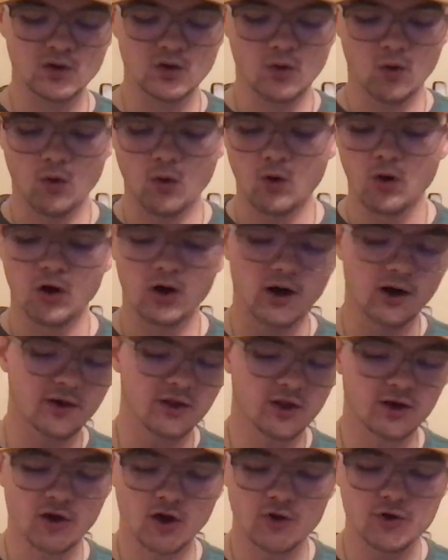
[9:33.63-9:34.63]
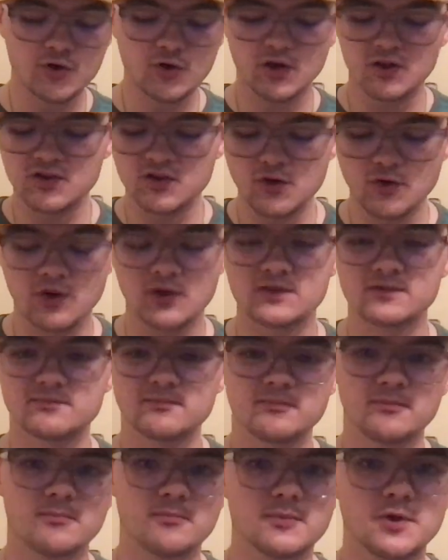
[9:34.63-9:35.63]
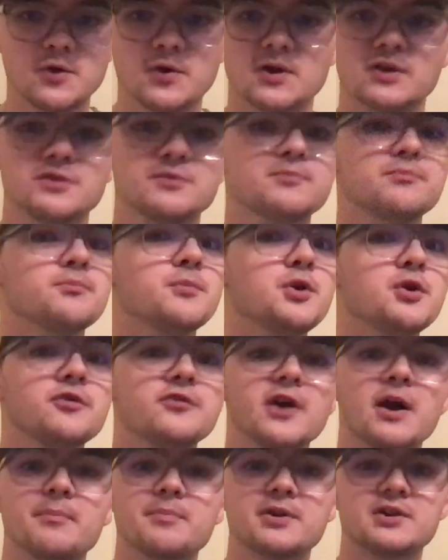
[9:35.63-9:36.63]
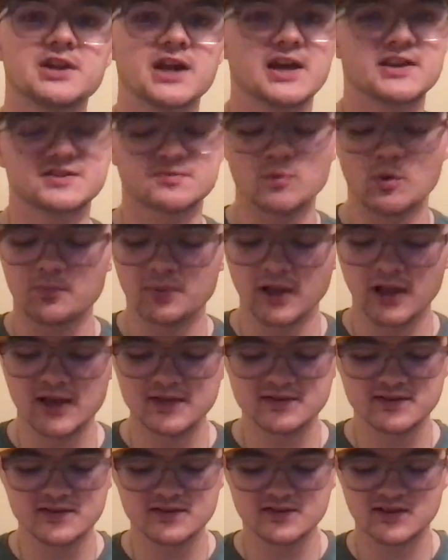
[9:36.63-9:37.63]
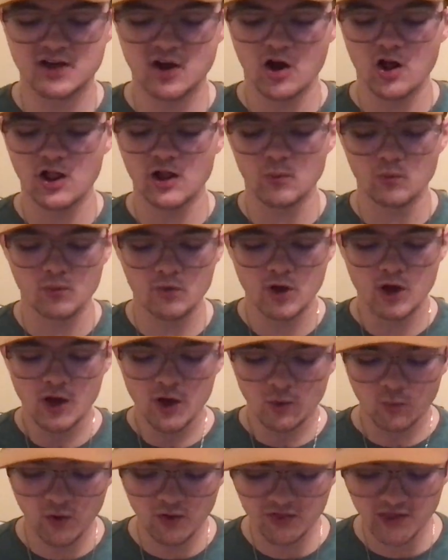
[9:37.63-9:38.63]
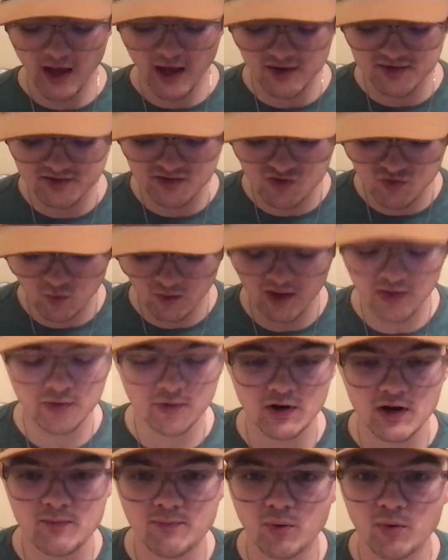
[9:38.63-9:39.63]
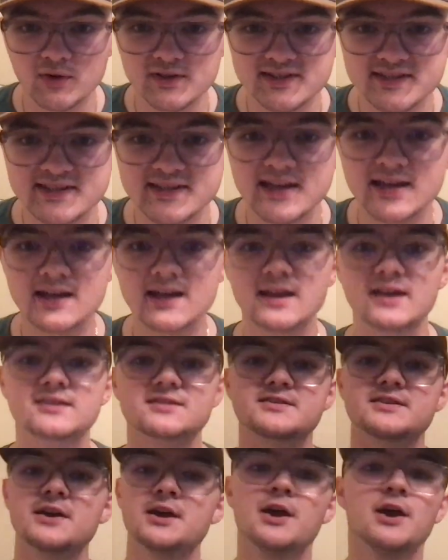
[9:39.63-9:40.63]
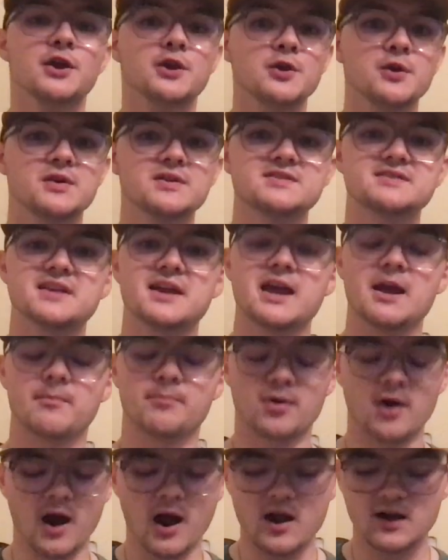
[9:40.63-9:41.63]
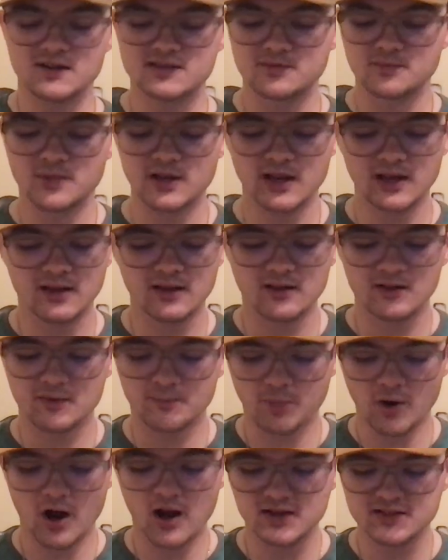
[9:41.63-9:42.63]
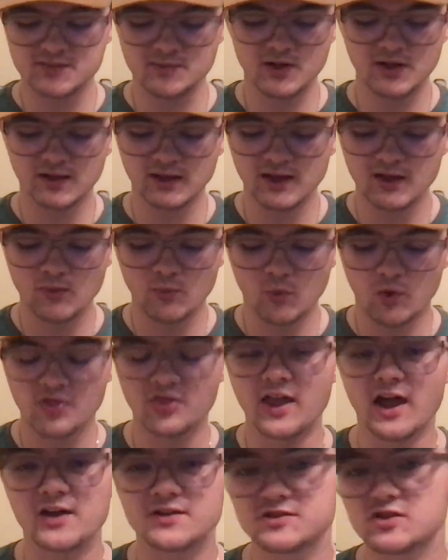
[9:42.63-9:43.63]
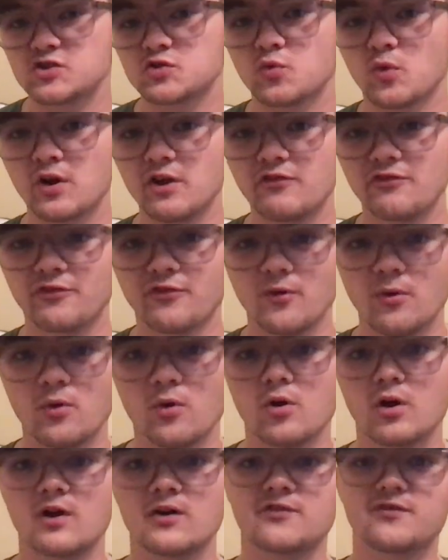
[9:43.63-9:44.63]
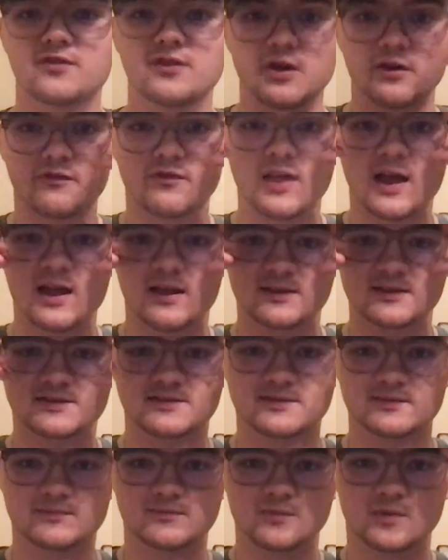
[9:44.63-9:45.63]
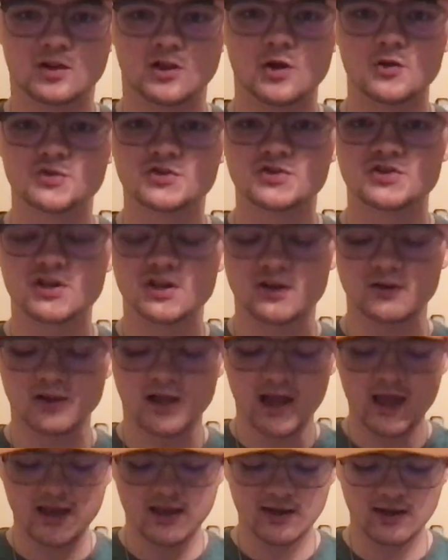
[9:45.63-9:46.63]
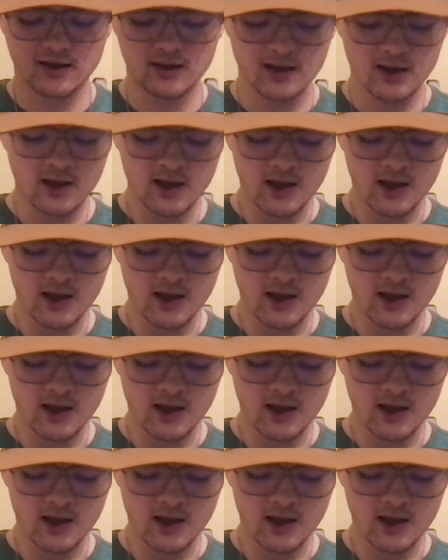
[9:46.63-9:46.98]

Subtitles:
Or you can move up your decimal places, call it 1,023.6. You can say approximately 1,024 if that's closer to your liking.